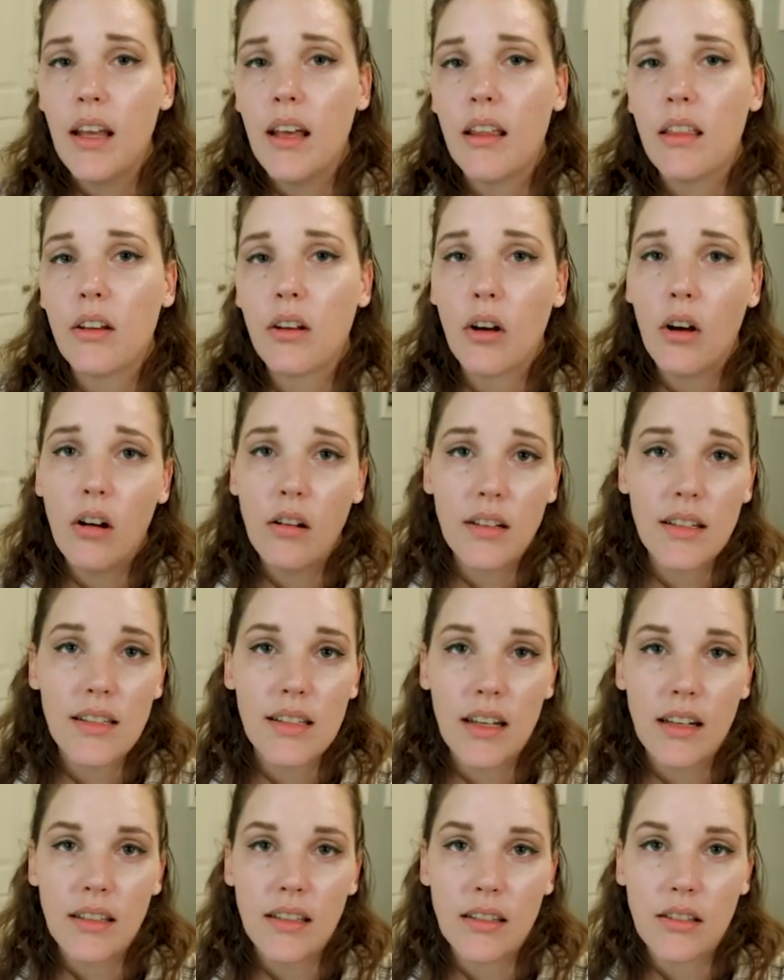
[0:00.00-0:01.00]
They're all
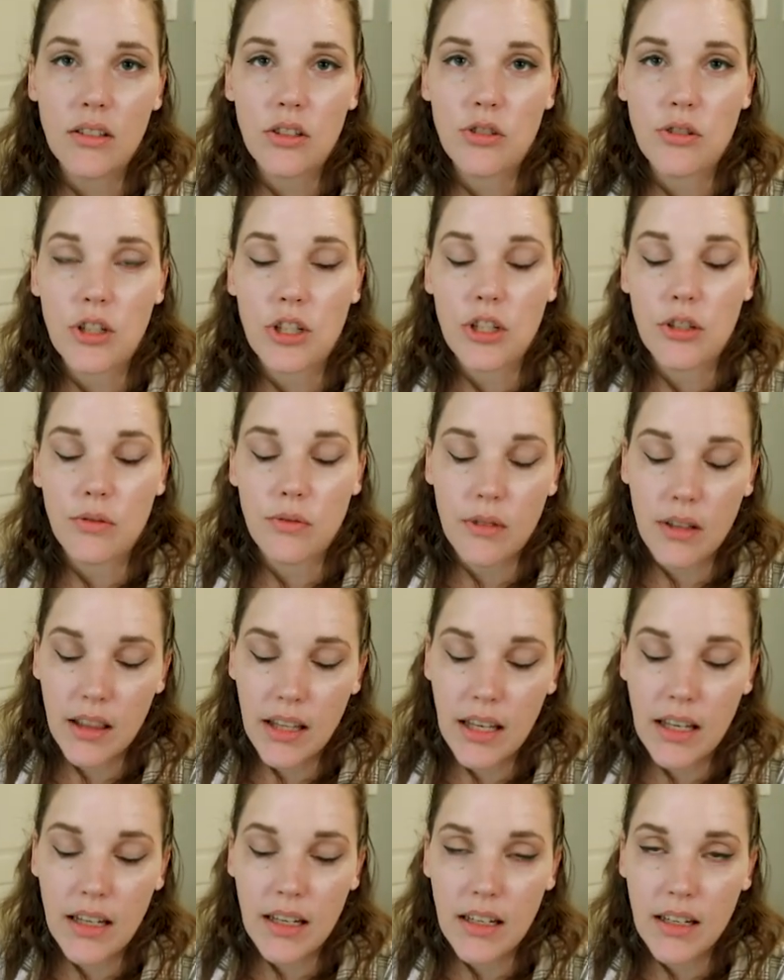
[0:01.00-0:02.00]
design illustration
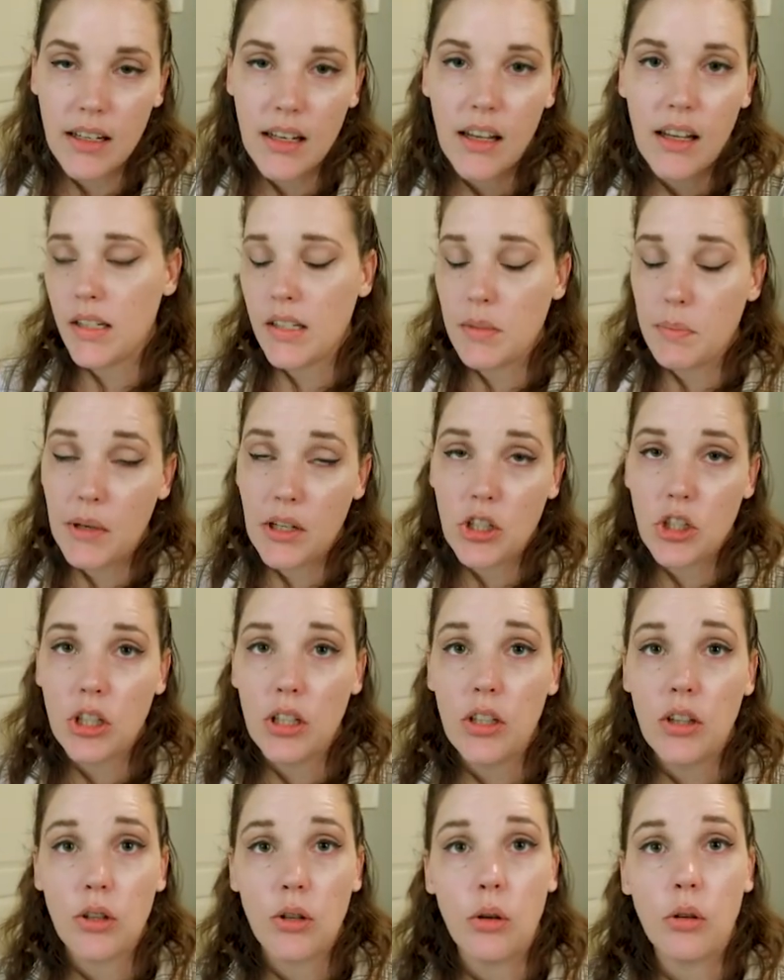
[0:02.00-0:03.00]
related, especially
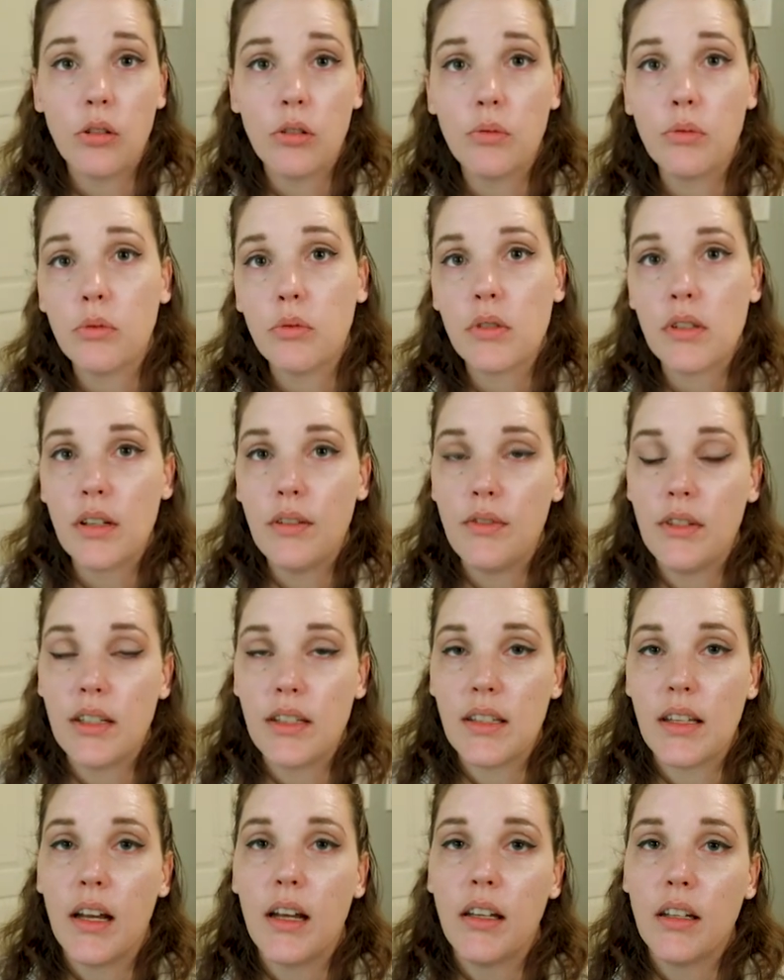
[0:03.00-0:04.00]
the golden rules of
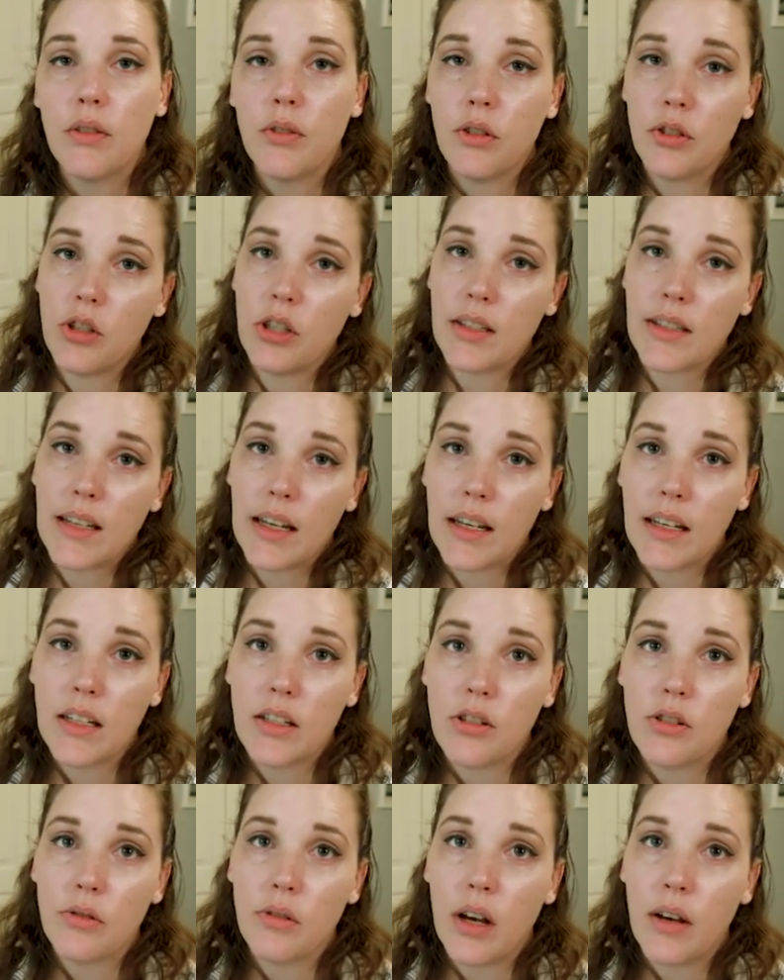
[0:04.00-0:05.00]
design. If you're just getting
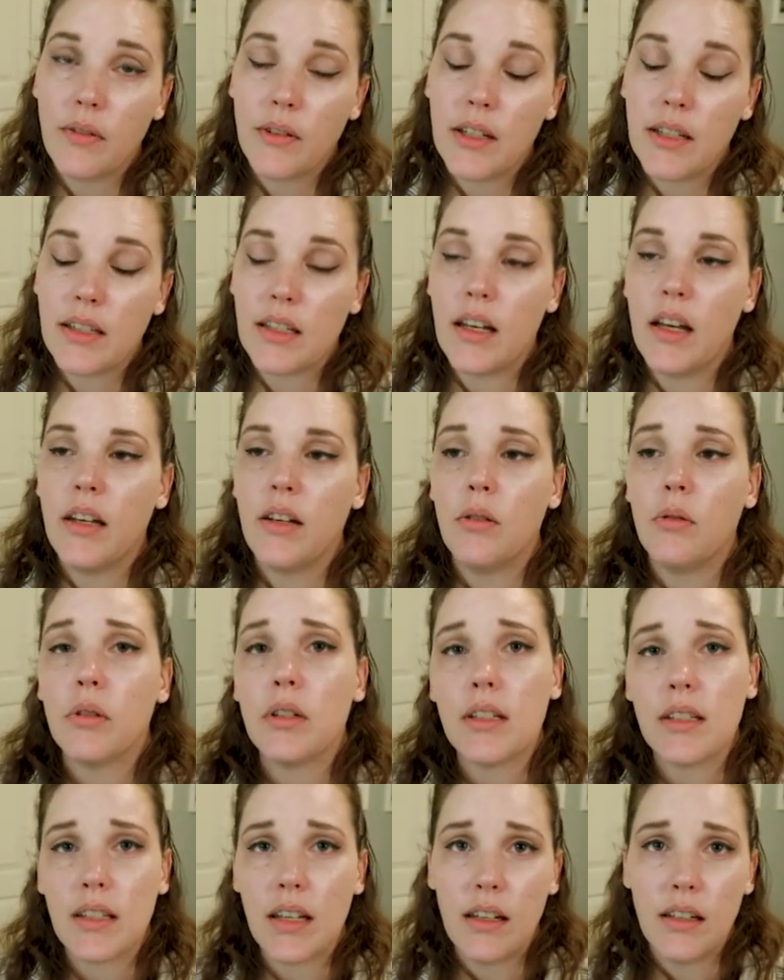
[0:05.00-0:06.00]
into graphic design or
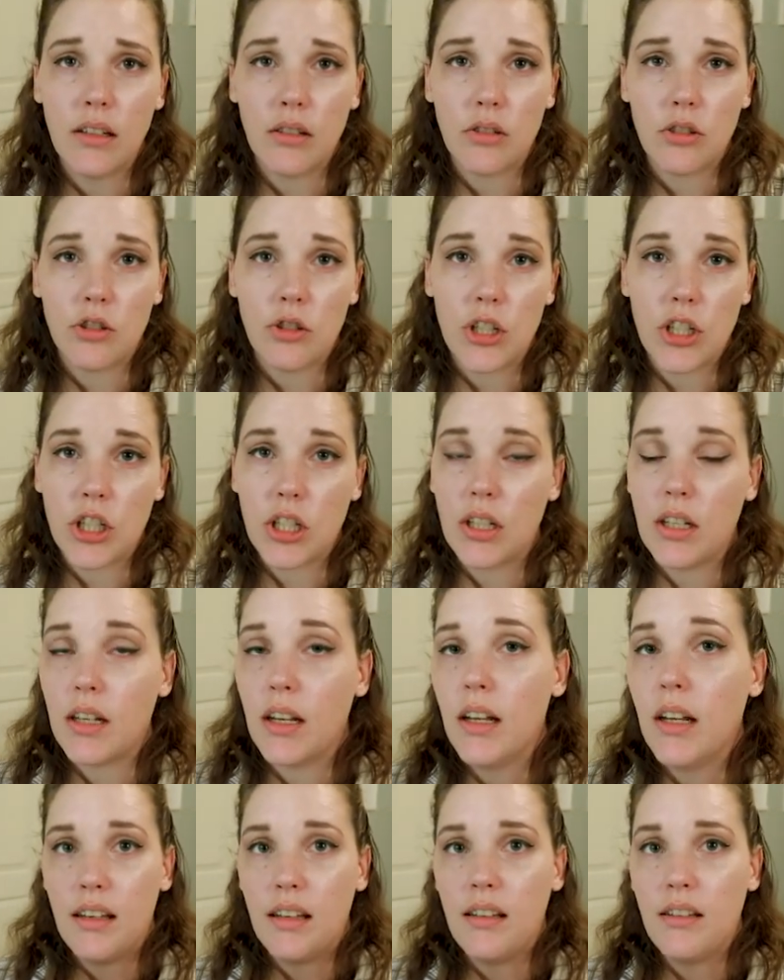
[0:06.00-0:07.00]
design illustration
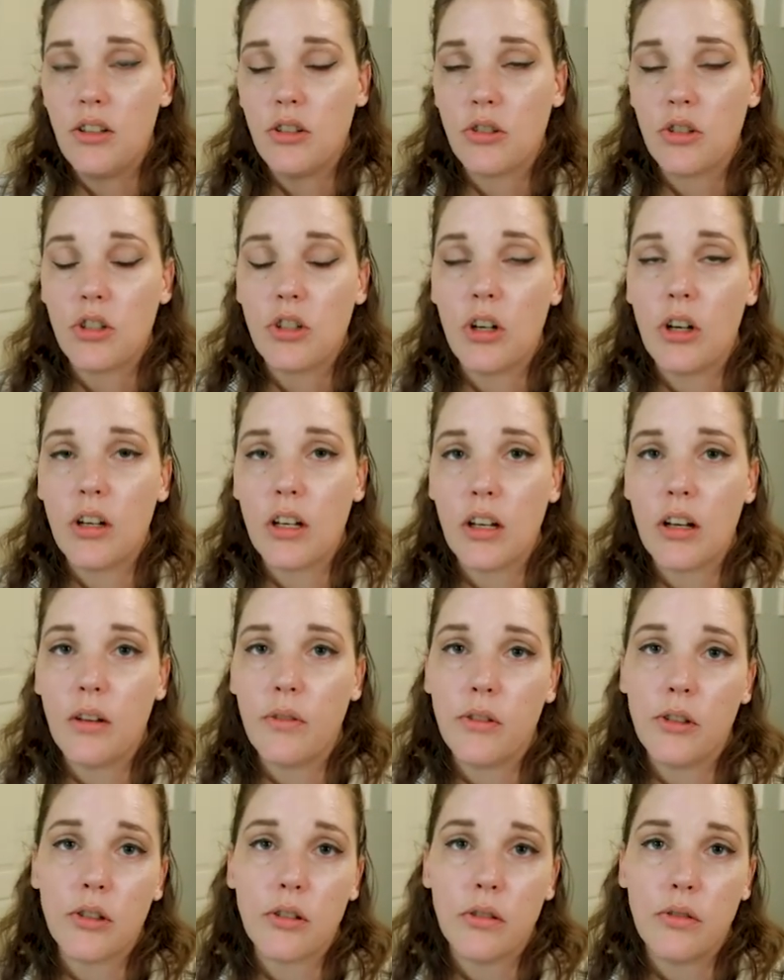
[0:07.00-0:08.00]
and you're starting off
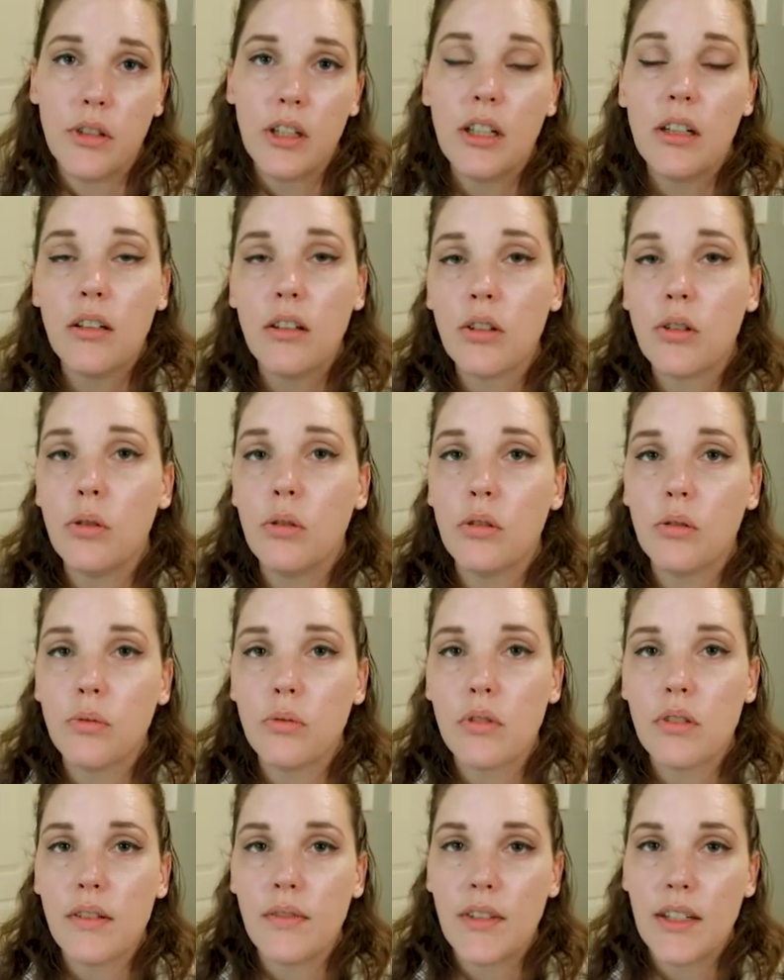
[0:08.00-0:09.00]
your career, the golden
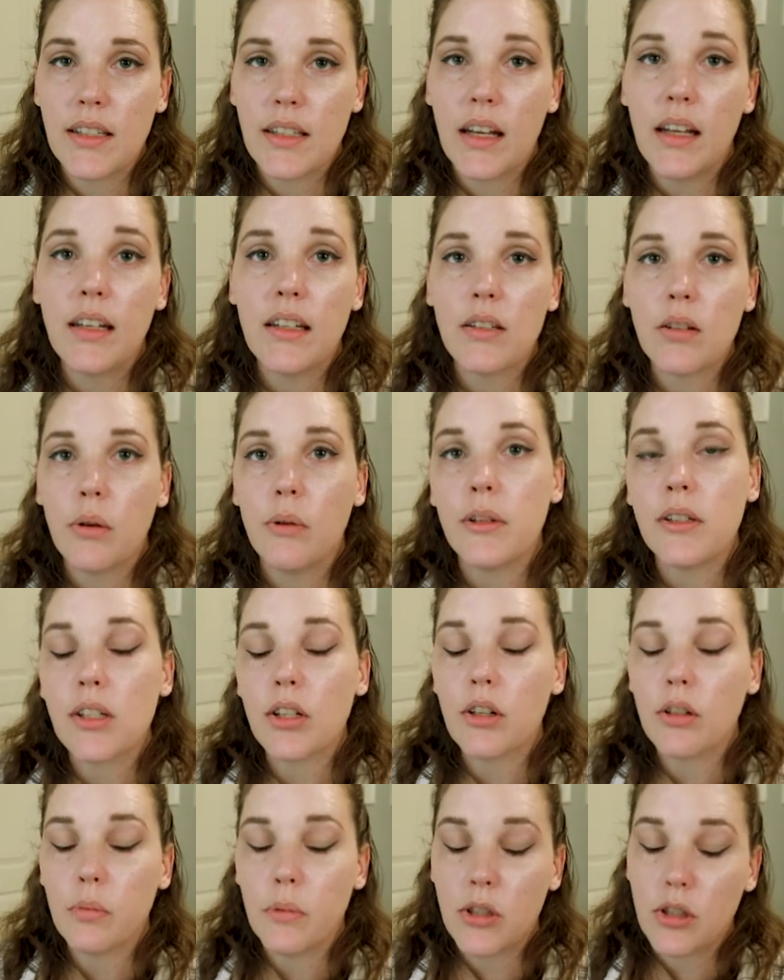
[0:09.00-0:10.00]
rules of design is always a
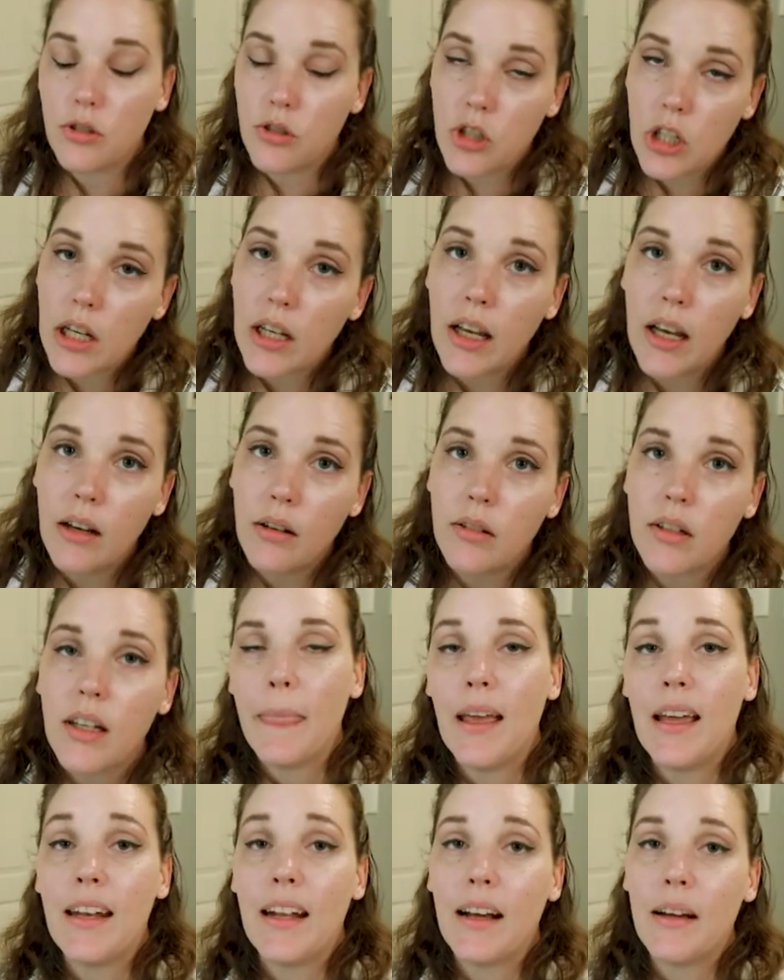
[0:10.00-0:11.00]
good one to check out.
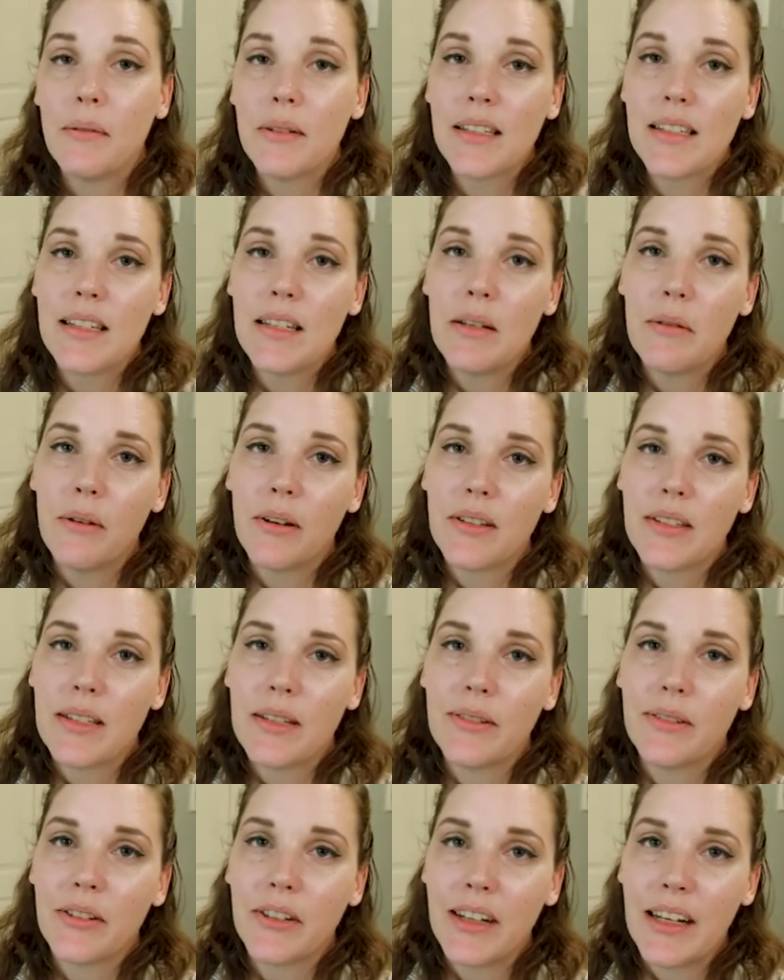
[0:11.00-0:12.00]
And I will see you all
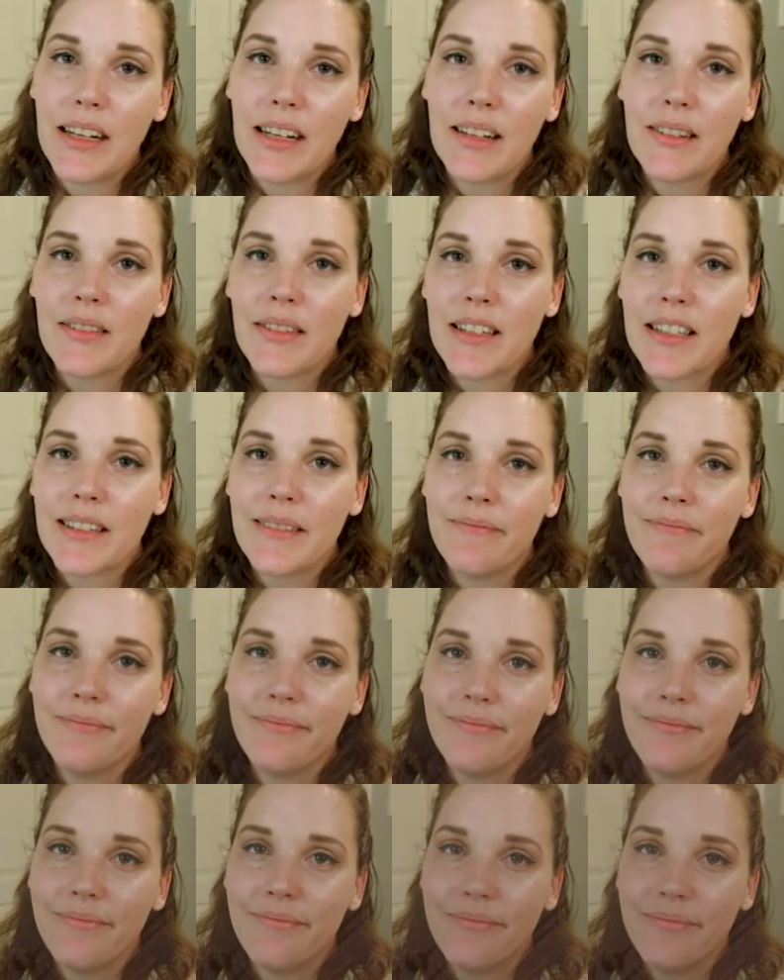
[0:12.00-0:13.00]
soon,
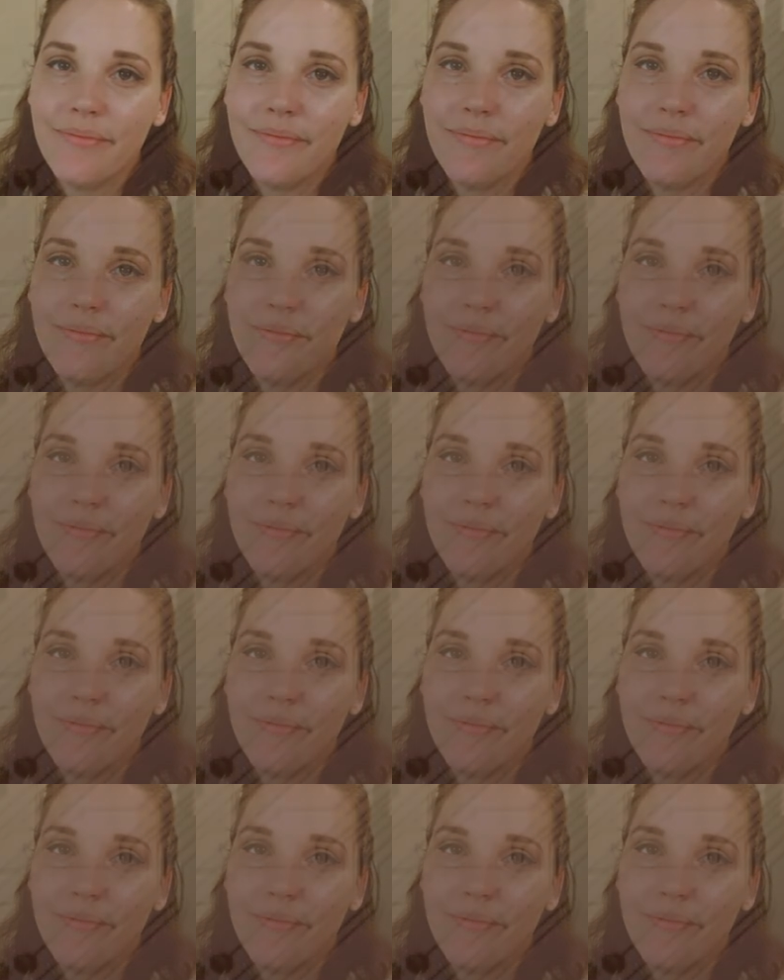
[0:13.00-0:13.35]
creatives.